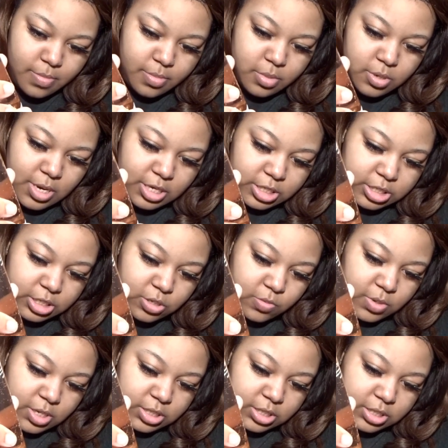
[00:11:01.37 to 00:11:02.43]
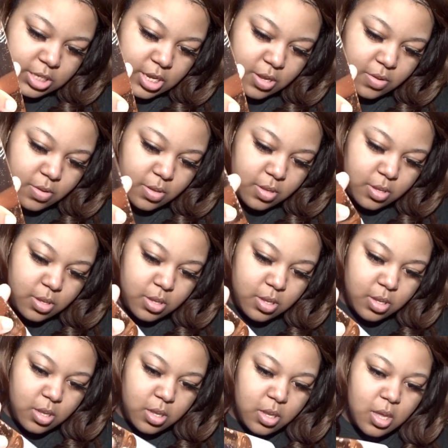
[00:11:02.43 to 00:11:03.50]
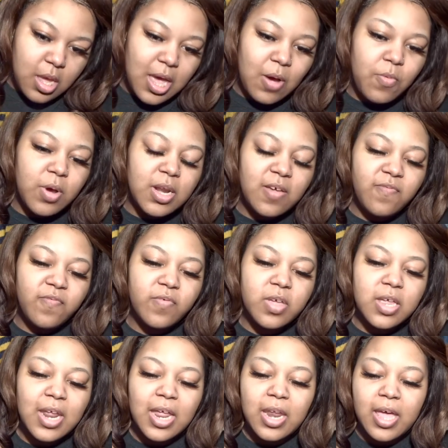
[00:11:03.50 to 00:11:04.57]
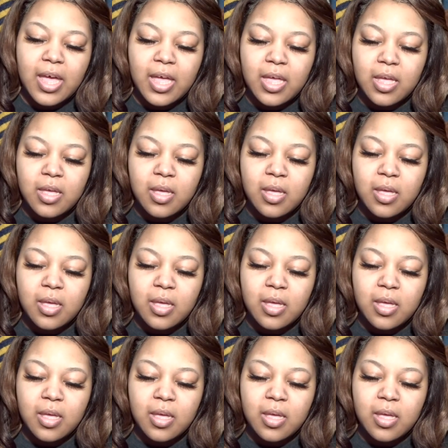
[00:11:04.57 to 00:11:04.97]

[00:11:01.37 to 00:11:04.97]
do I just squeeze this out I wonder if could I like